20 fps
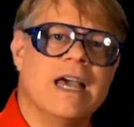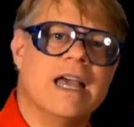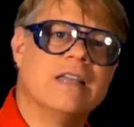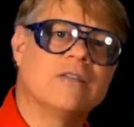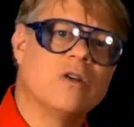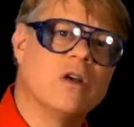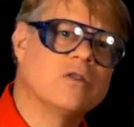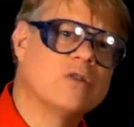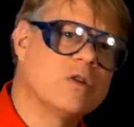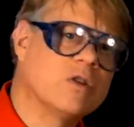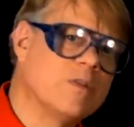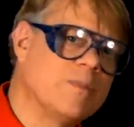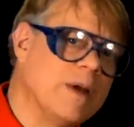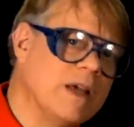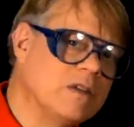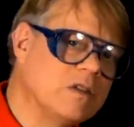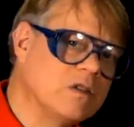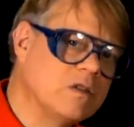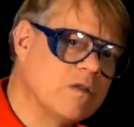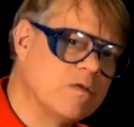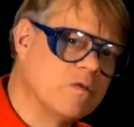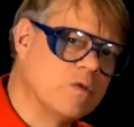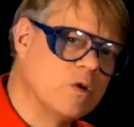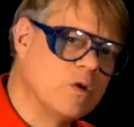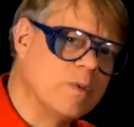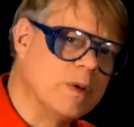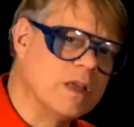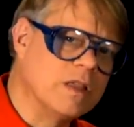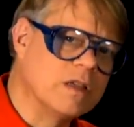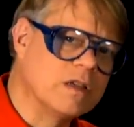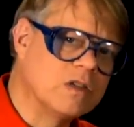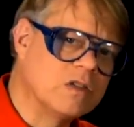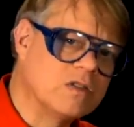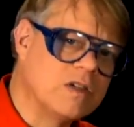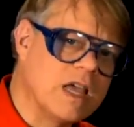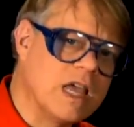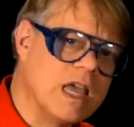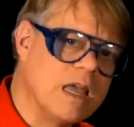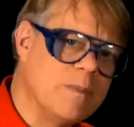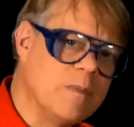It's also the basis of ruby, the
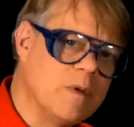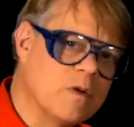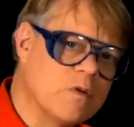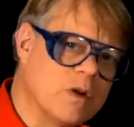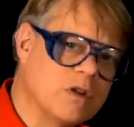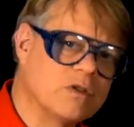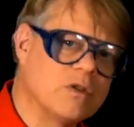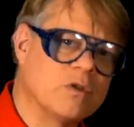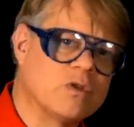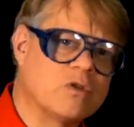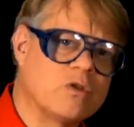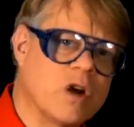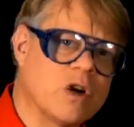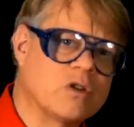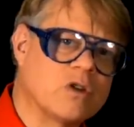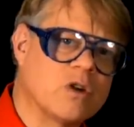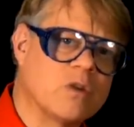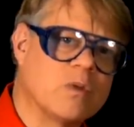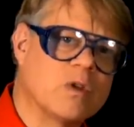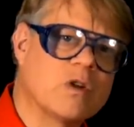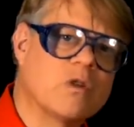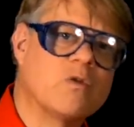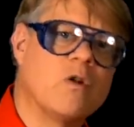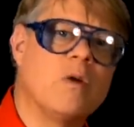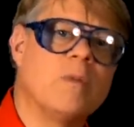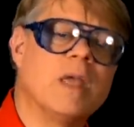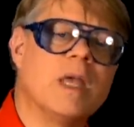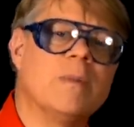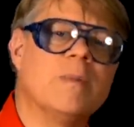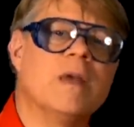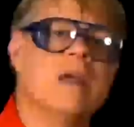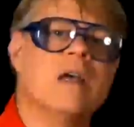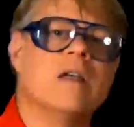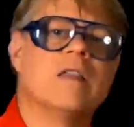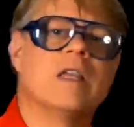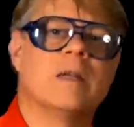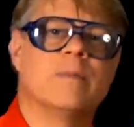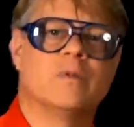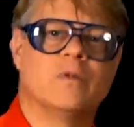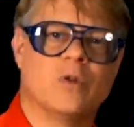same crystal structure with chromium
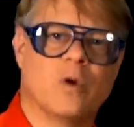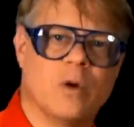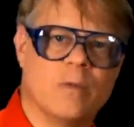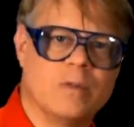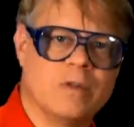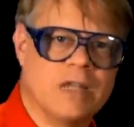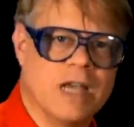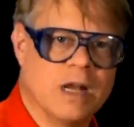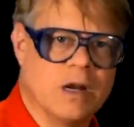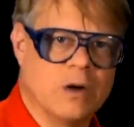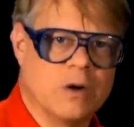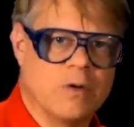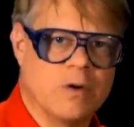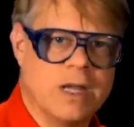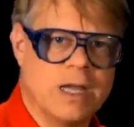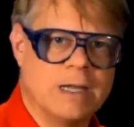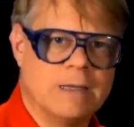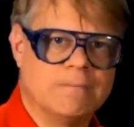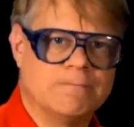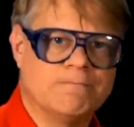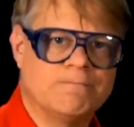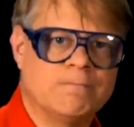that absorbs yellow-green.